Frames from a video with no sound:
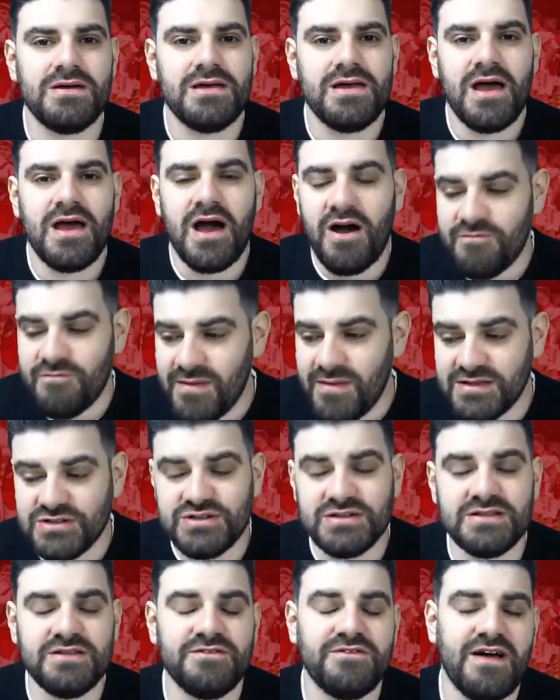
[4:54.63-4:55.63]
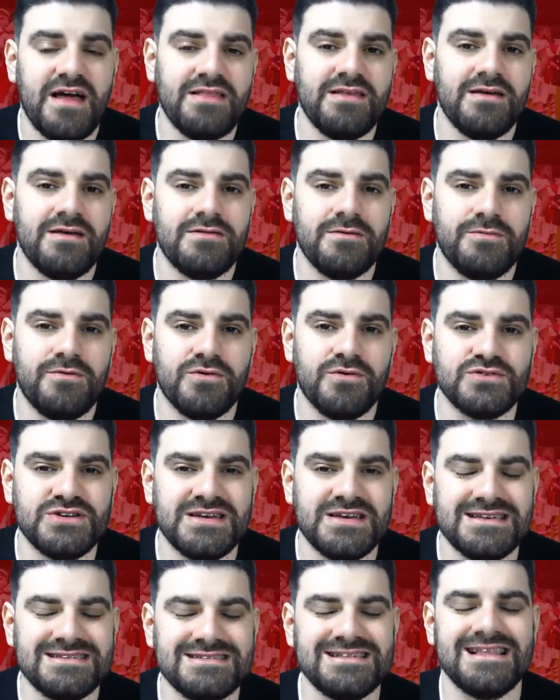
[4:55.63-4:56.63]
I've mentioned the fact that the
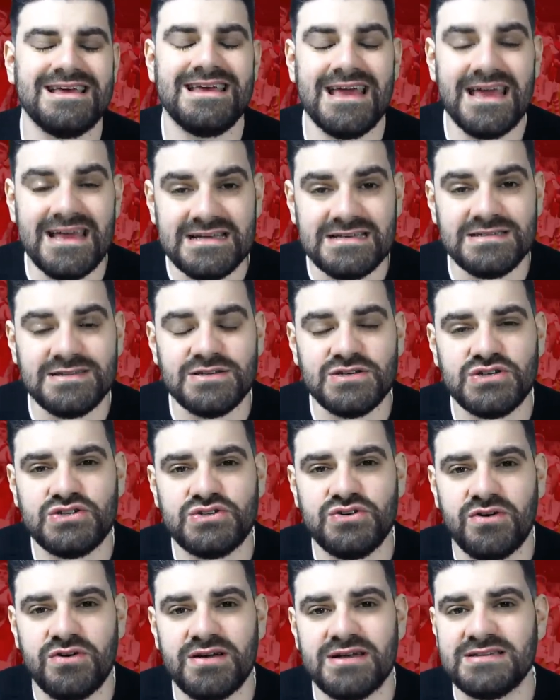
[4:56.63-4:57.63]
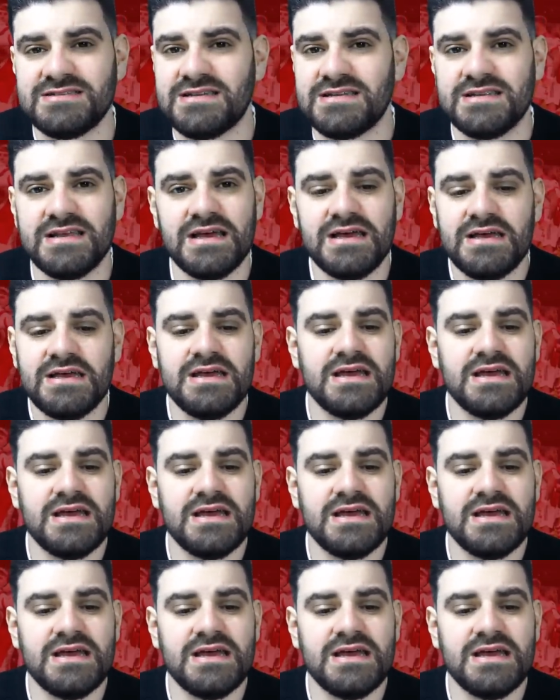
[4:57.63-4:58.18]
Portuguese league isn't the strongest and that